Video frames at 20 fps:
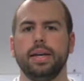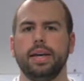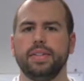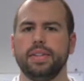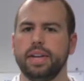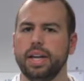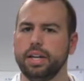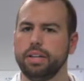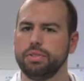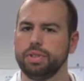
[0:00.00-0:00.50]
The
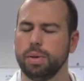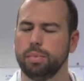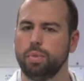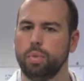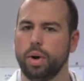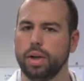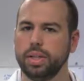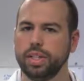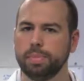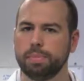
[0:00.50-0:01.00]
NanoDrop
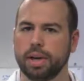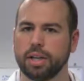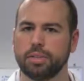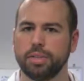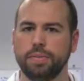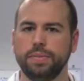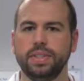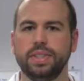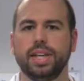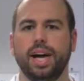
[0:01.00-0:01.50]
One
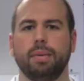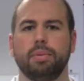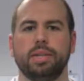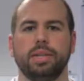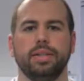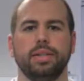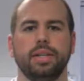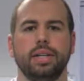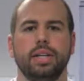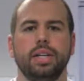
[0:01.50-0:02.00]

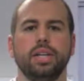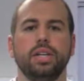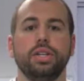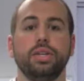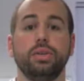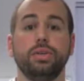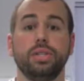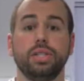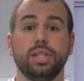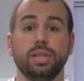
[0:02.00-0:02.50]
Spectrophotometer
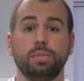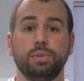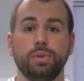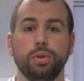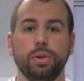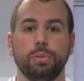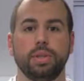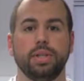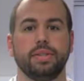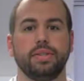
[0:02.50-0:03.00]
uses
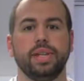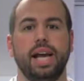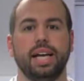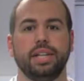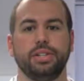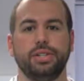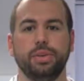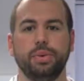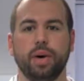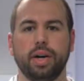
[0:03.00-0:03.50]
absorbance
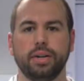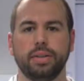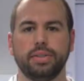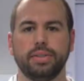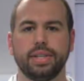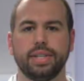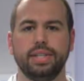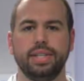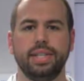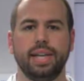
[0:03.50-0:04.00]
at
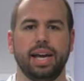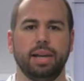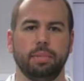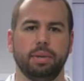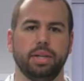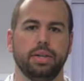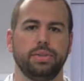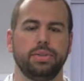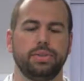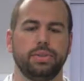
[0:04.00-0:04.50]
260
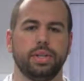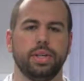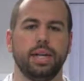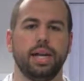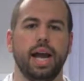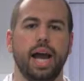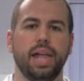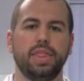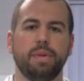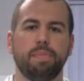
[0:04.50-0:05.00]
nanometers
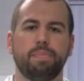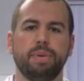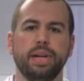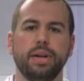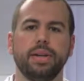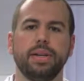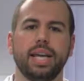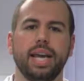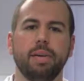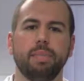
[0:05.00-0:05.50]
and the
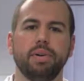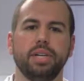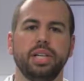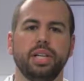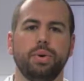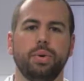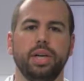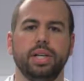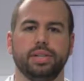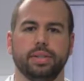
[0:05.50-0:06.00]
Beer-Lambert
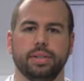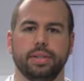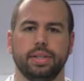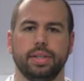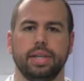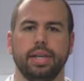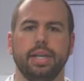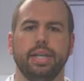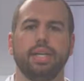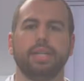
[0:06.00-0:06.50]
equation
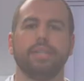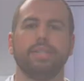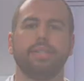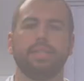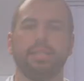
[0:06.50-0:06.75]
to